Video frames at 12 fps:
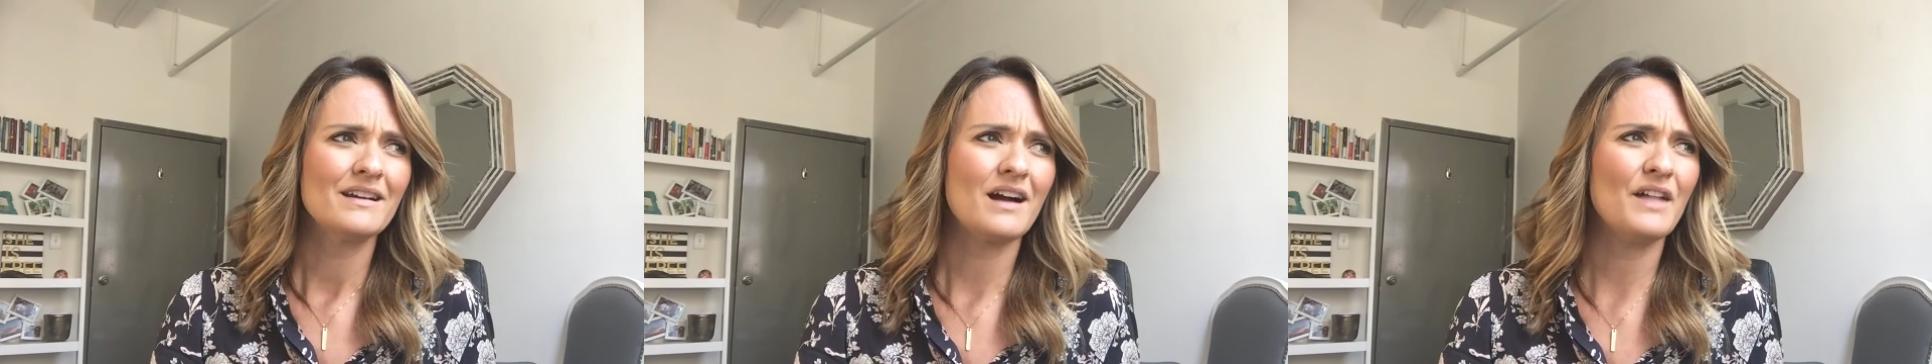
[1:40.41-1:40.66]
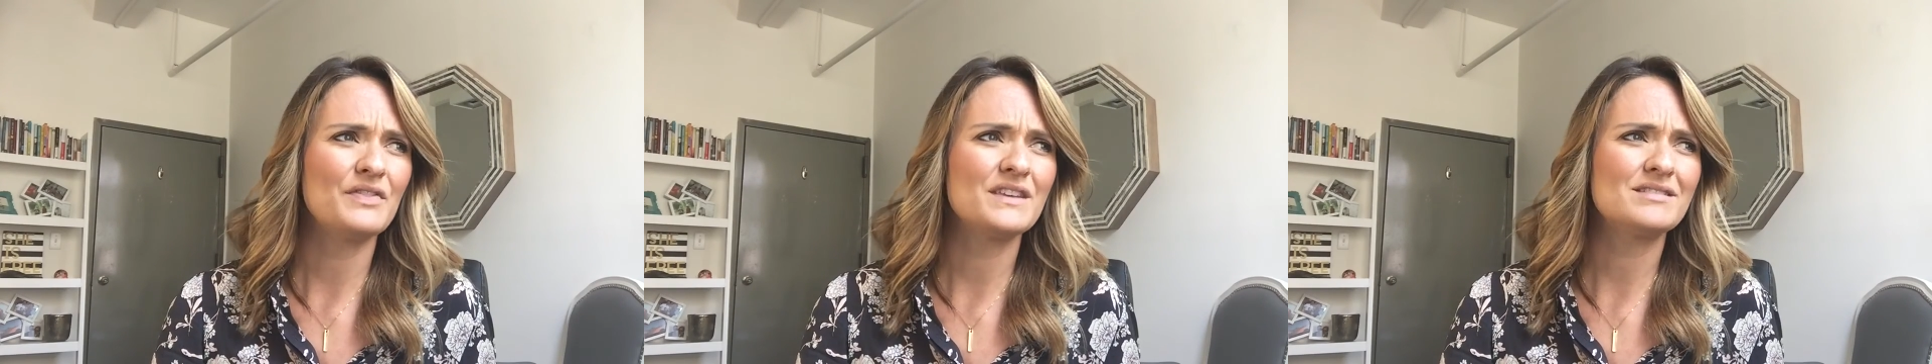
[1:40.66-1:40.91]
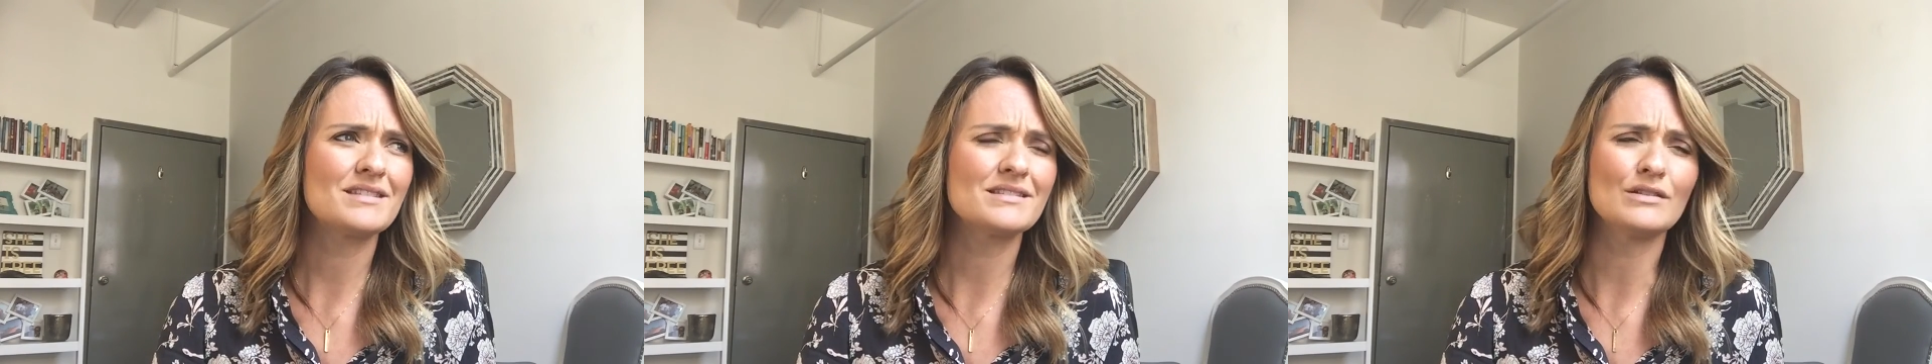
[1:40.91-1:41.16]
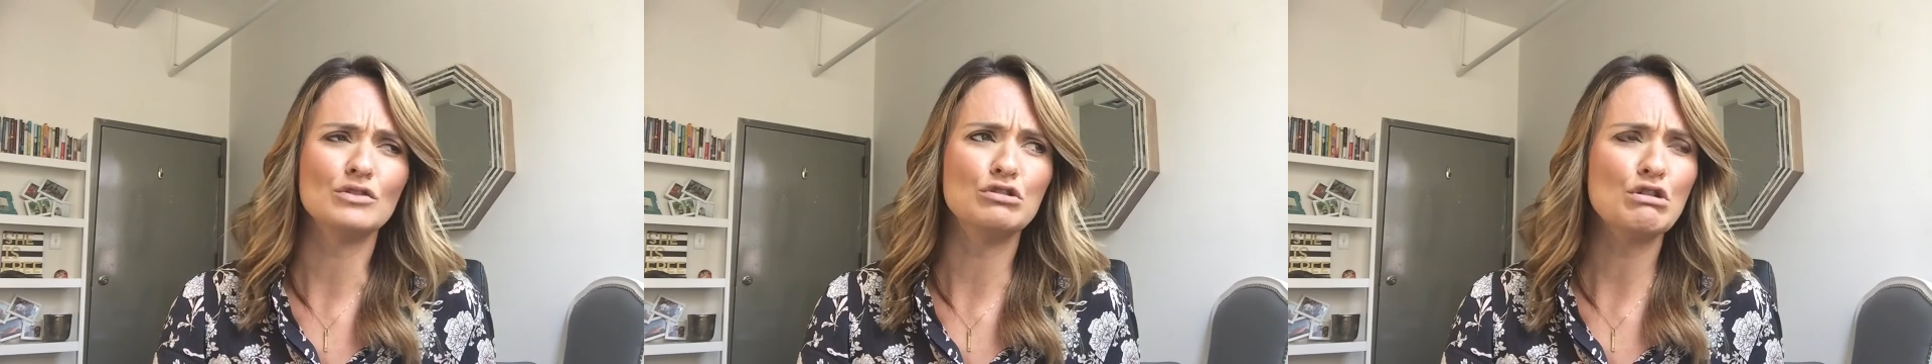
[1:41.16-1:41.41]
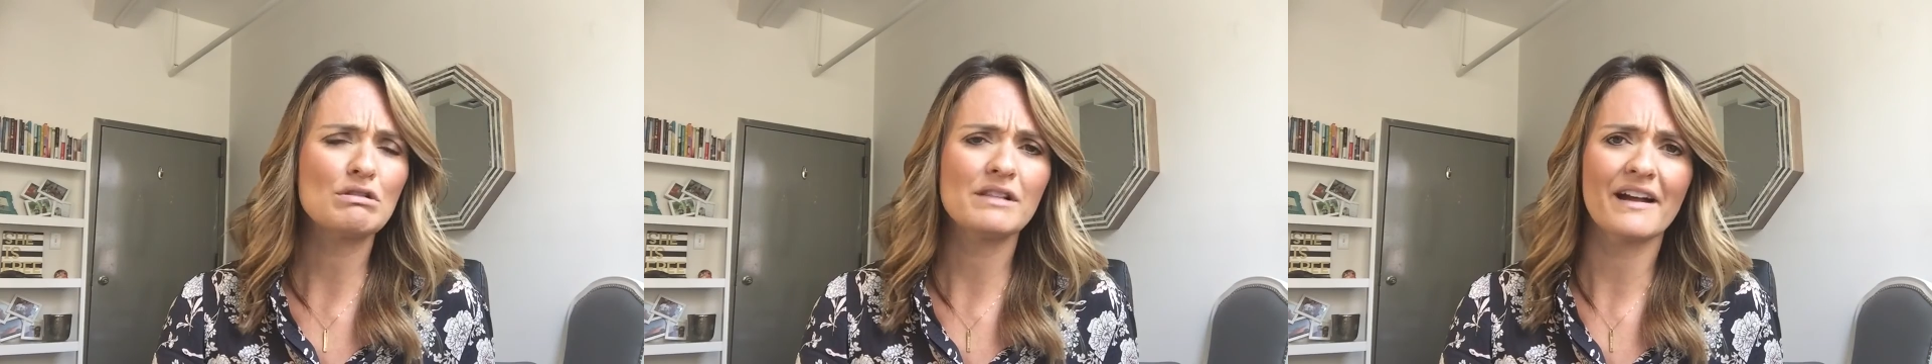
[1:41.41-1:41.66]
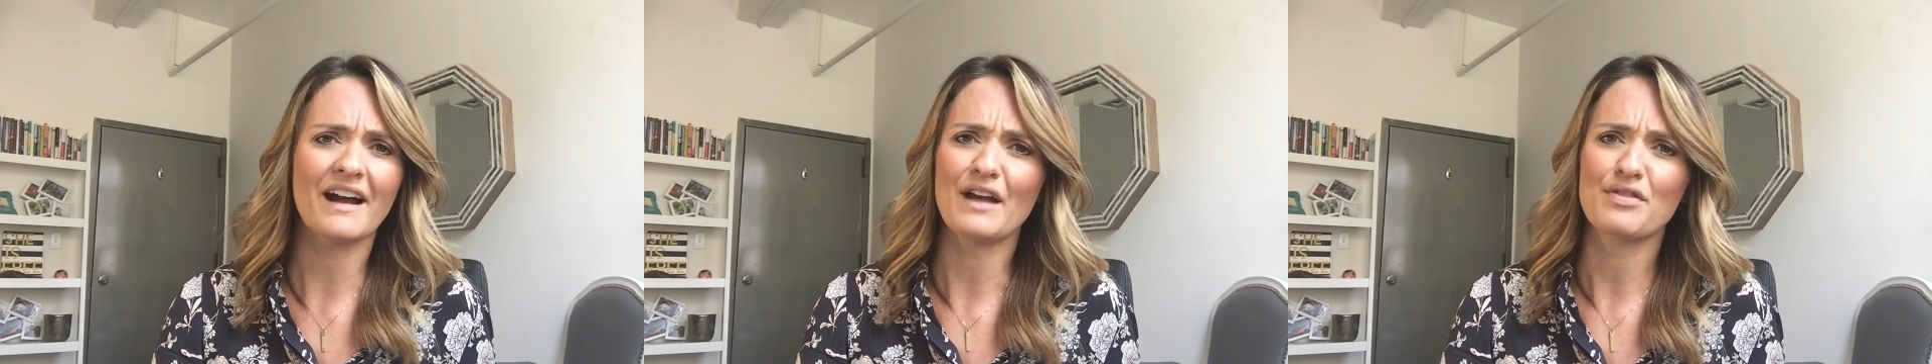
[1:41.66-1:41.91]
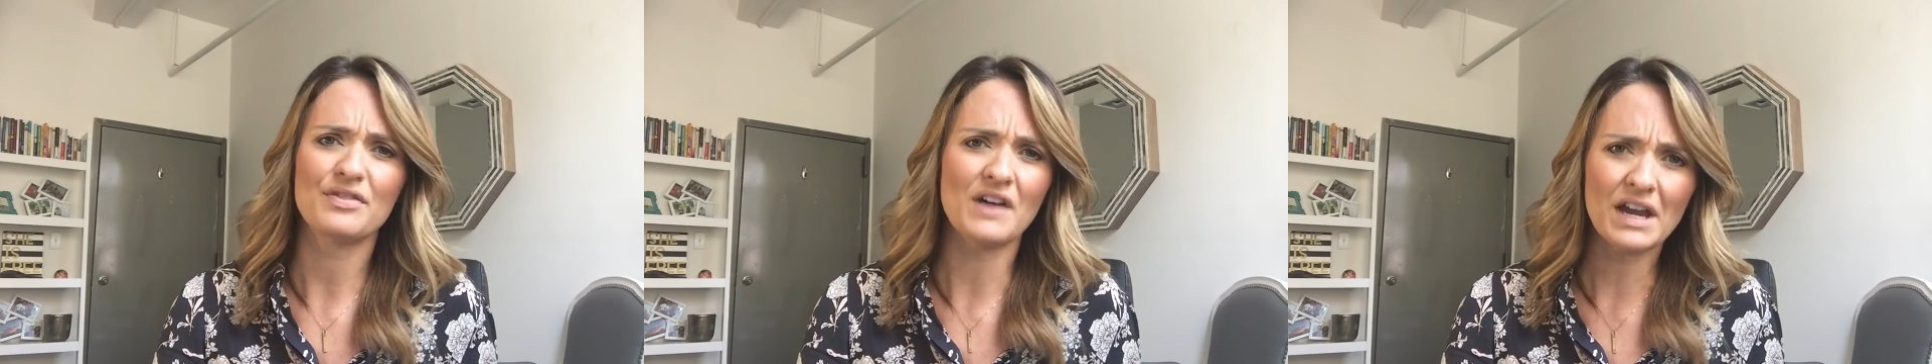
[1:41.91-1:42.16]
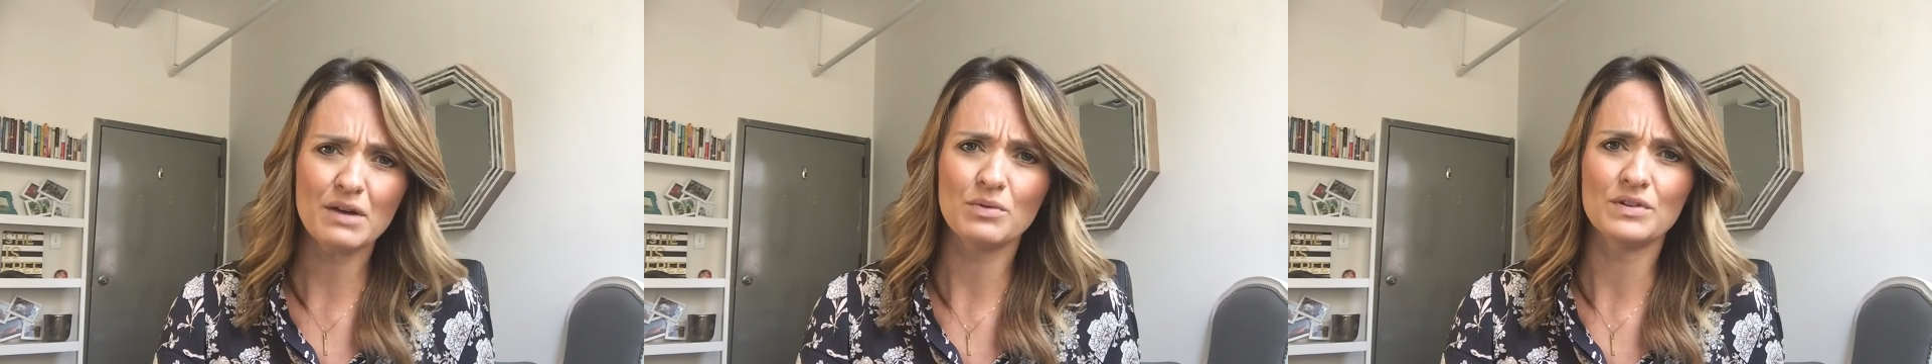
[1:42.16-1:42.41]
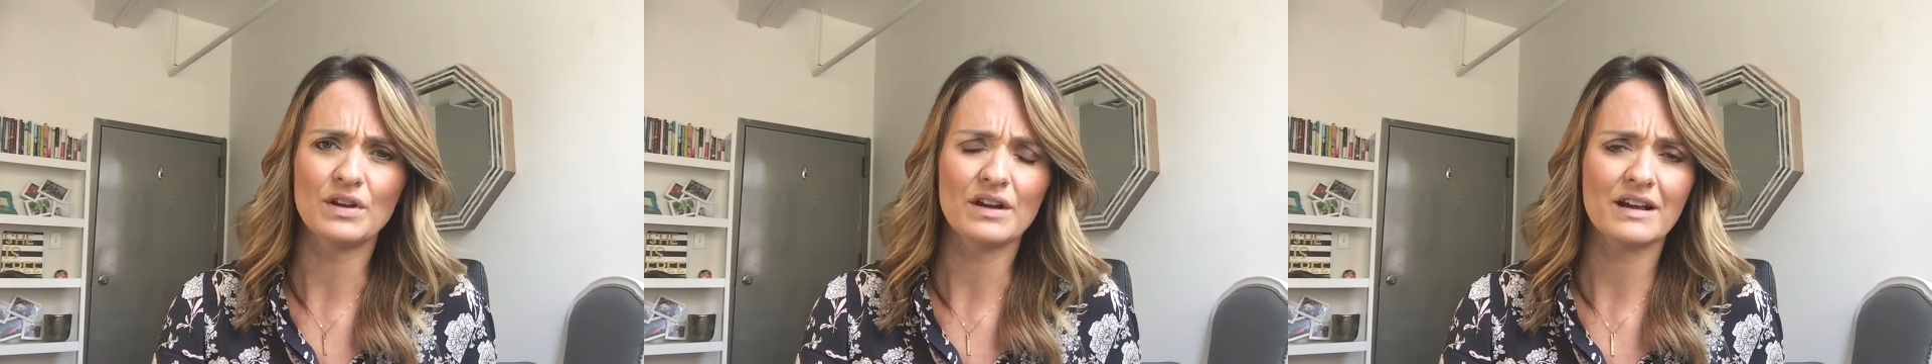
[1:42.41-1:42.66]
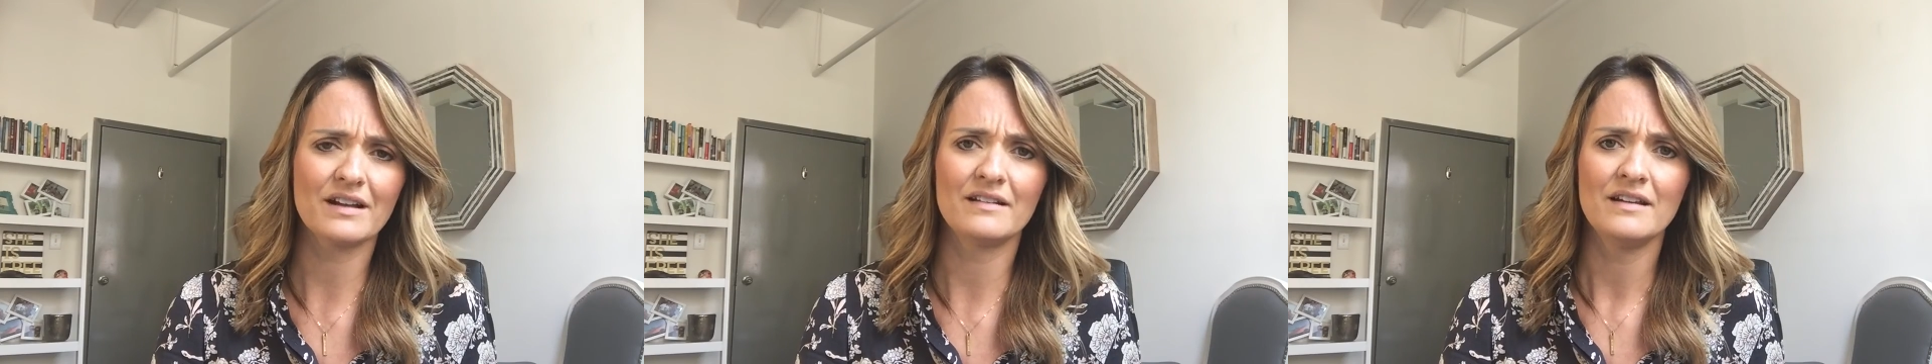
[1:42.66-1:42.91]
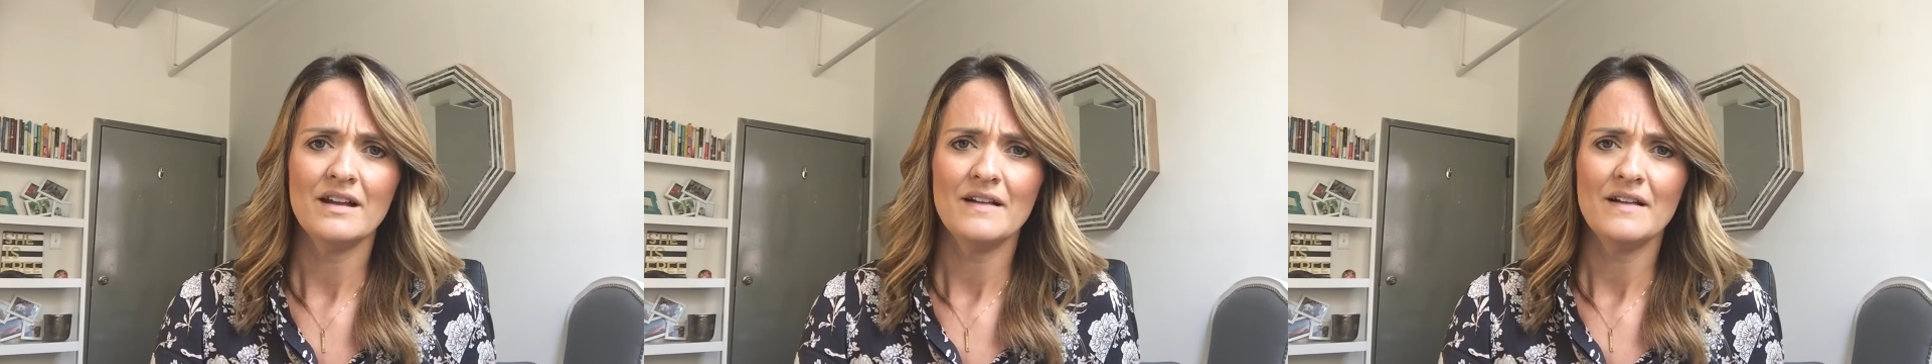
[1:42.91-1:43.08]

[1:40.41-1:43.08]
God, this doesn't look like I thought it would look, and